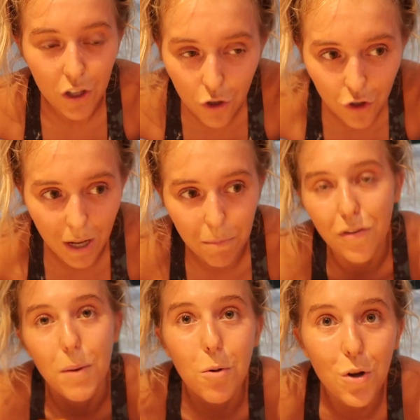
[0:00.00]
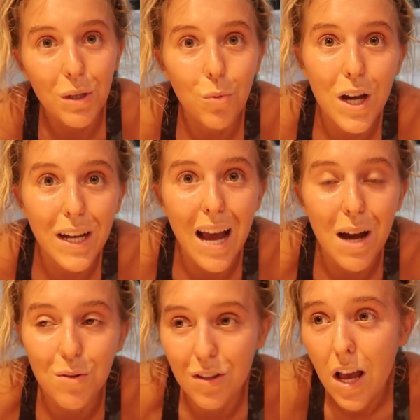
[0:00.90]
Usually I prefer morning
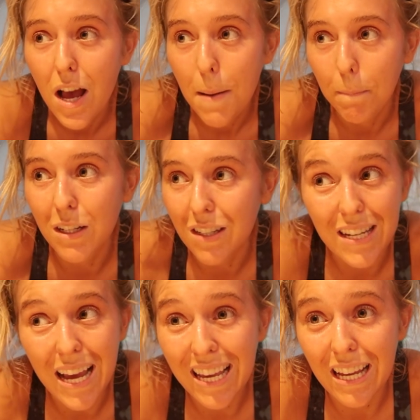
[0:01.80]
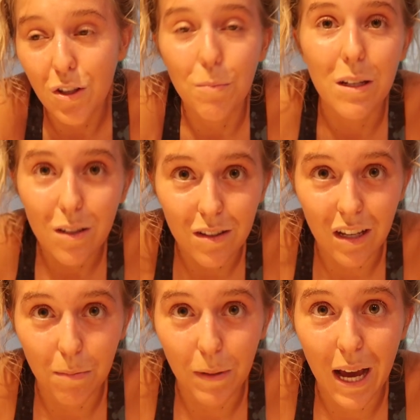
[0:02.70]
workouts, but today it took me until
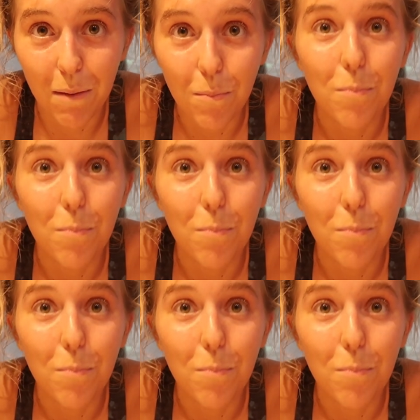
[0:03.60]
six p m